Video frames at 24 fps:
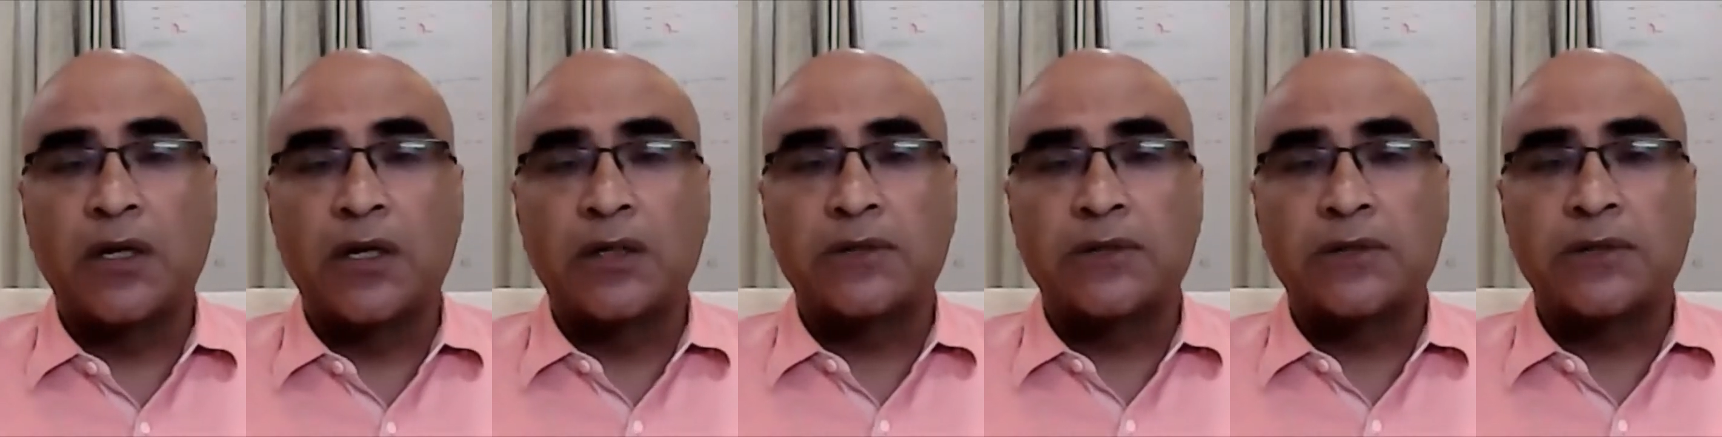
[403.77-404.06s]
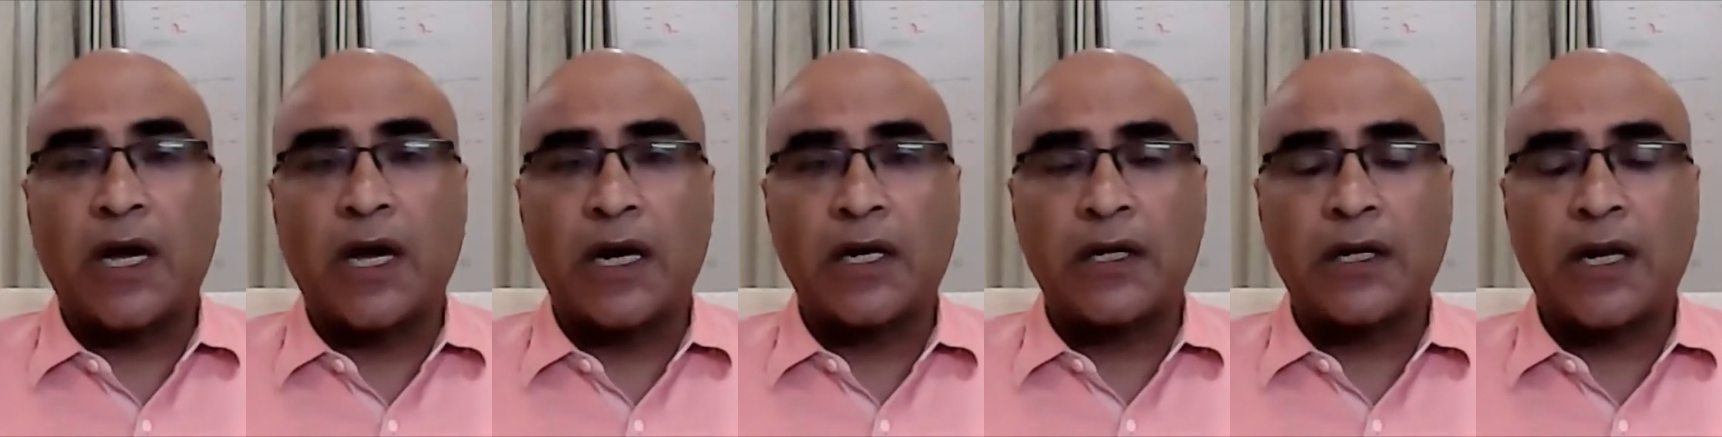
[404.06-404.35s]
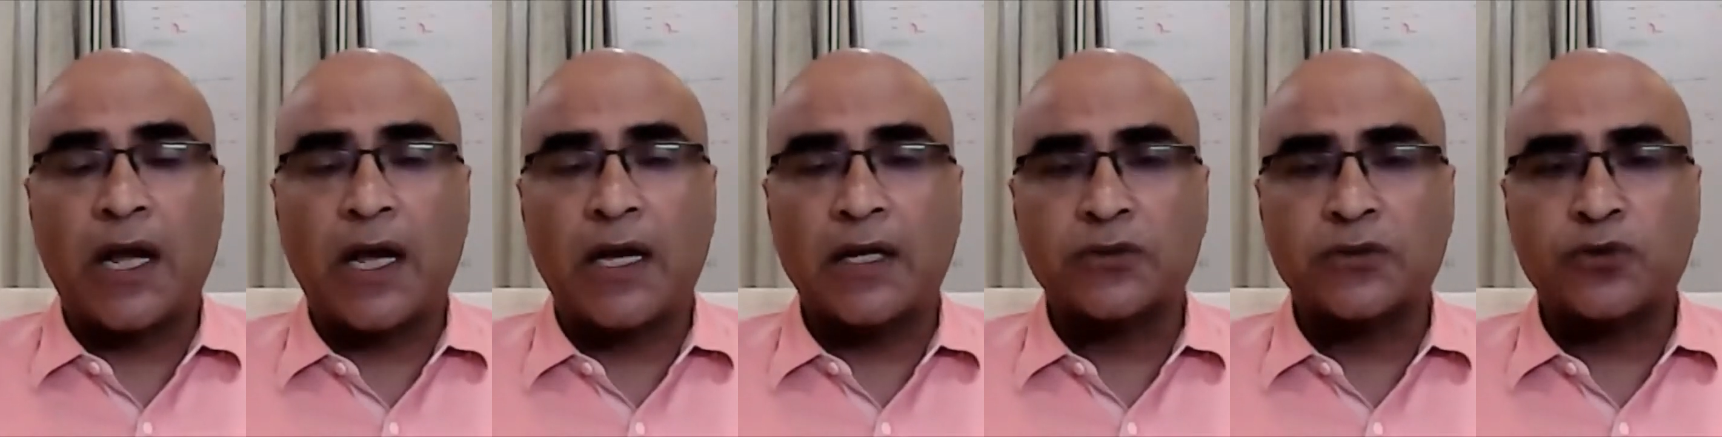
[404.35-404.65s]
that
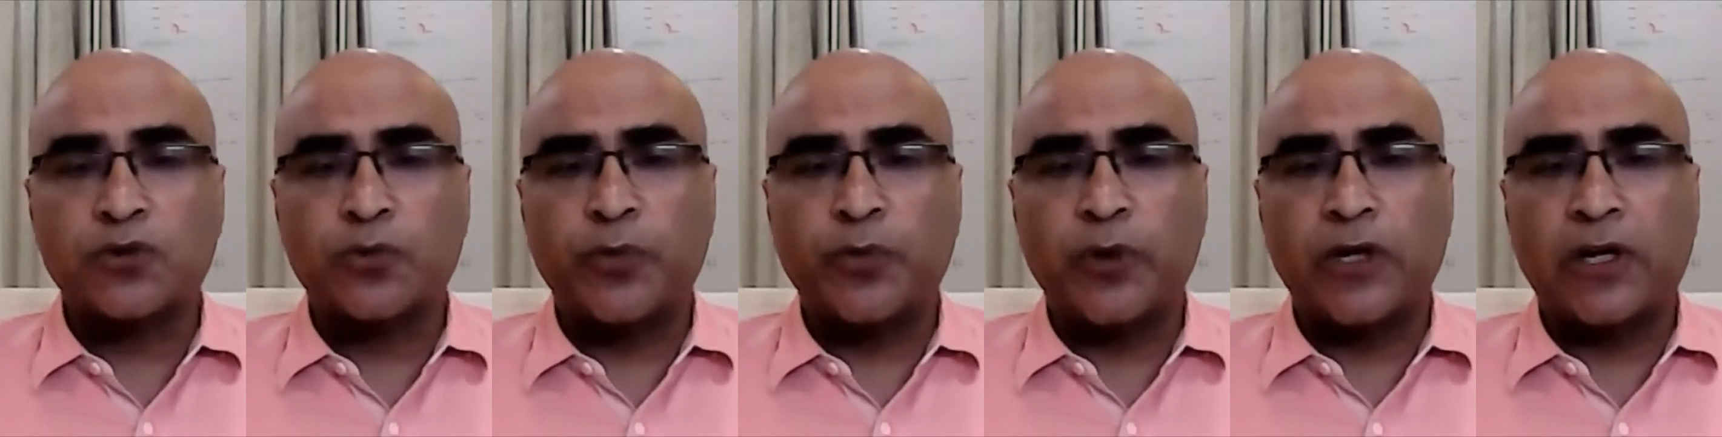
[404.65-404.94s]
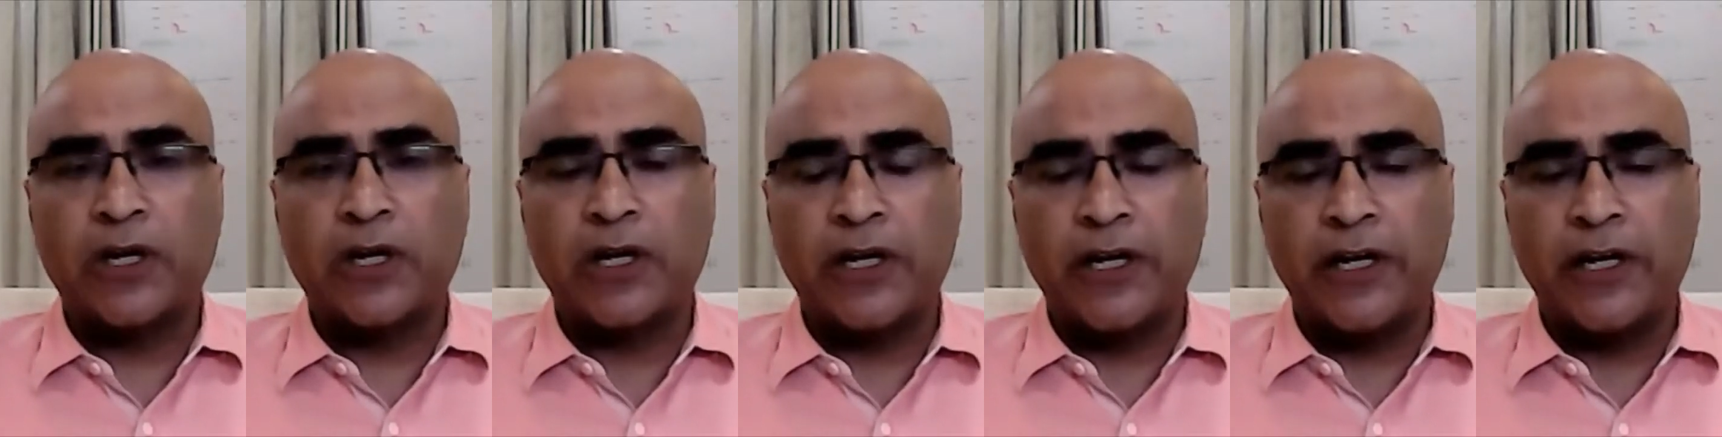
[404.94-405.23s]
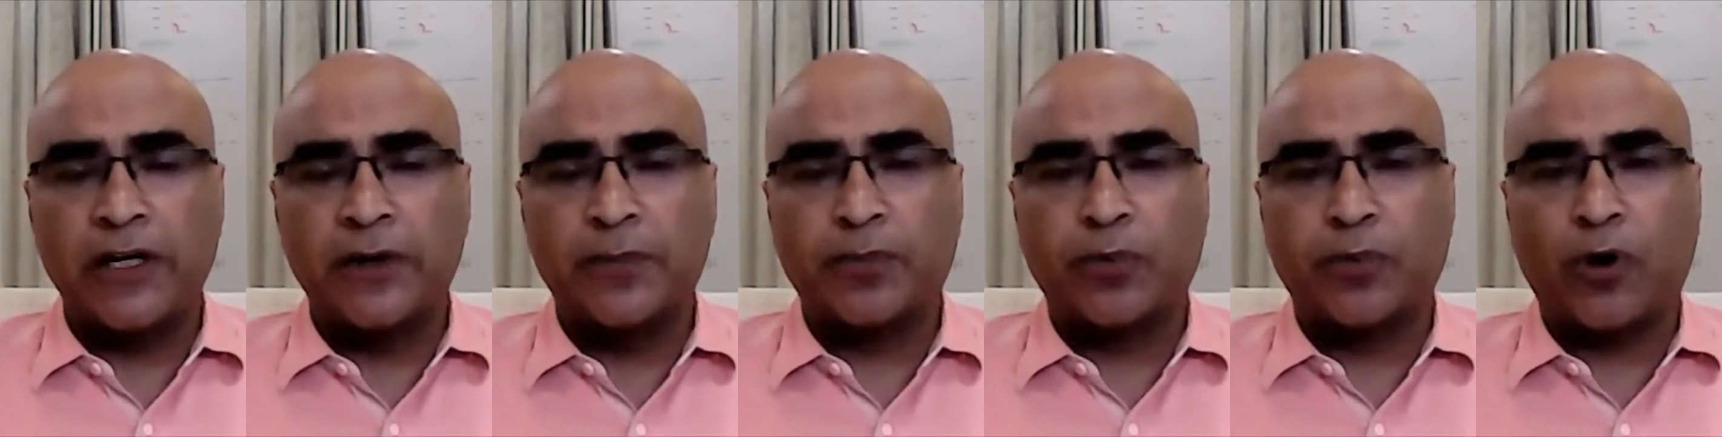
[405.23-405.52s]
has to be
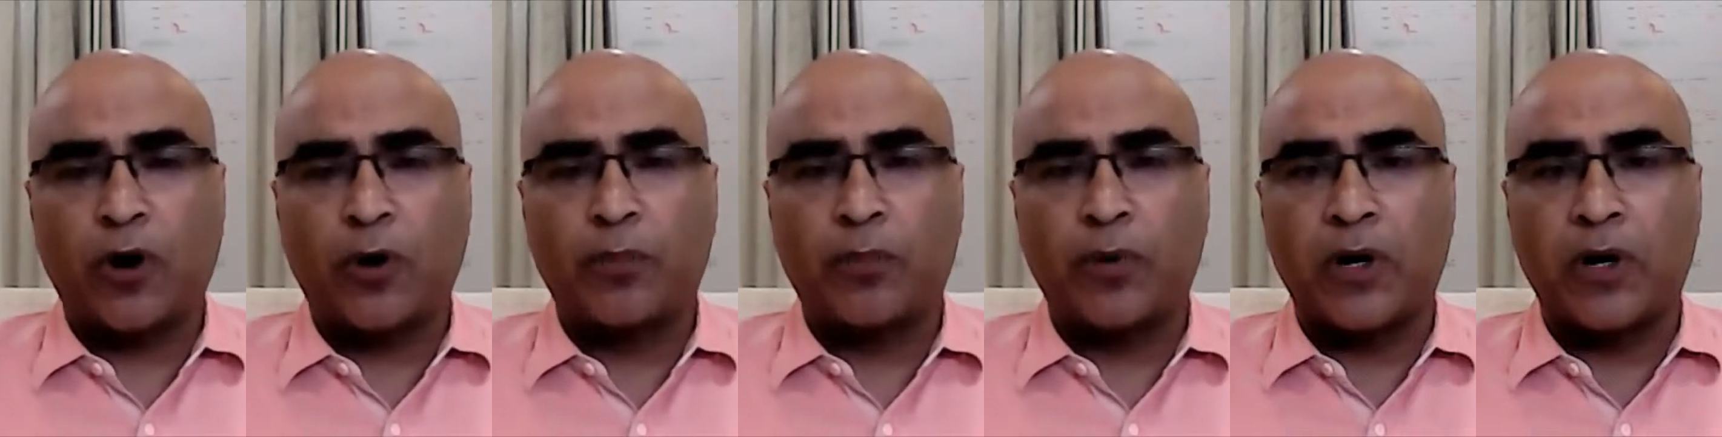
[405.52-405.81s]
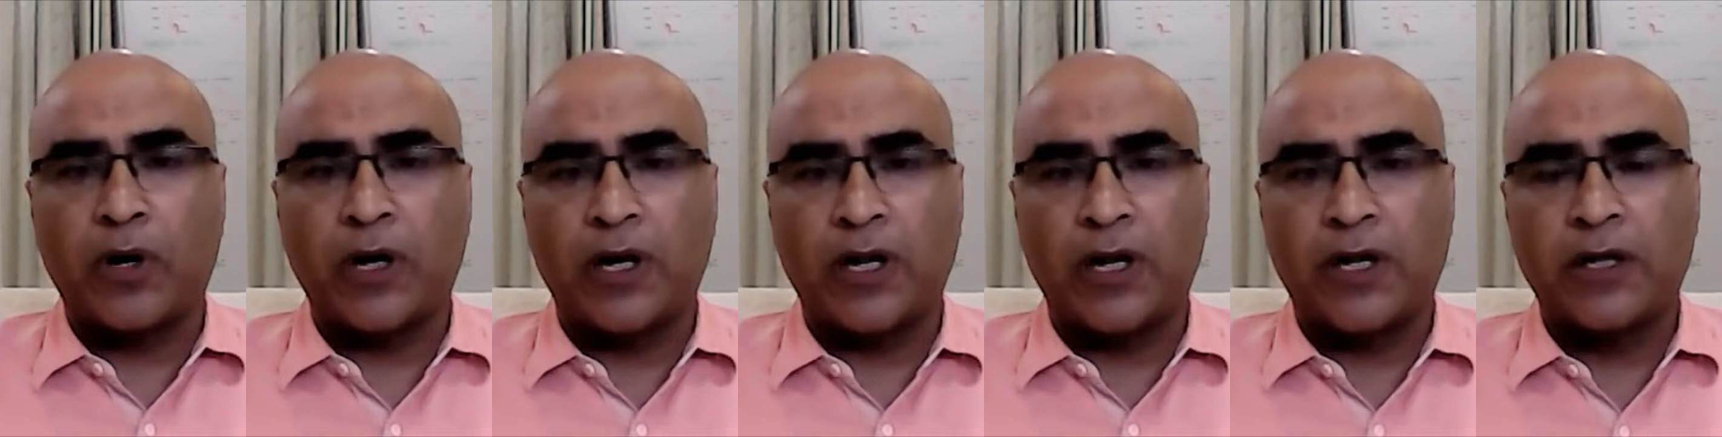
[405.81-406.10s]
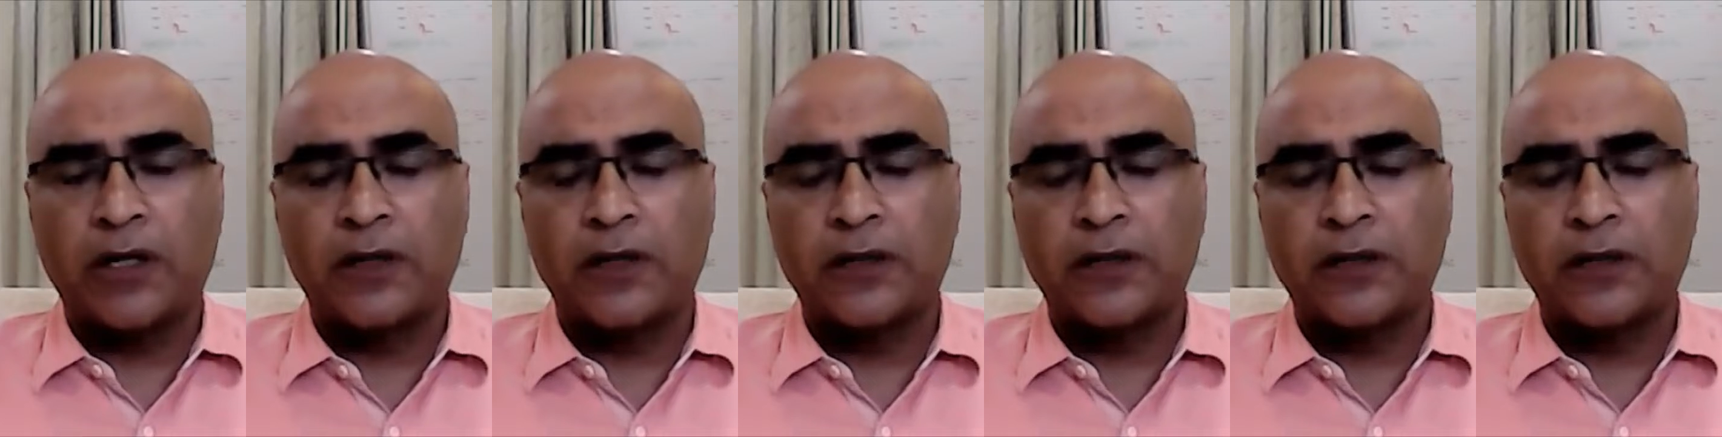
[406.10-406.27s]
cleaned properly.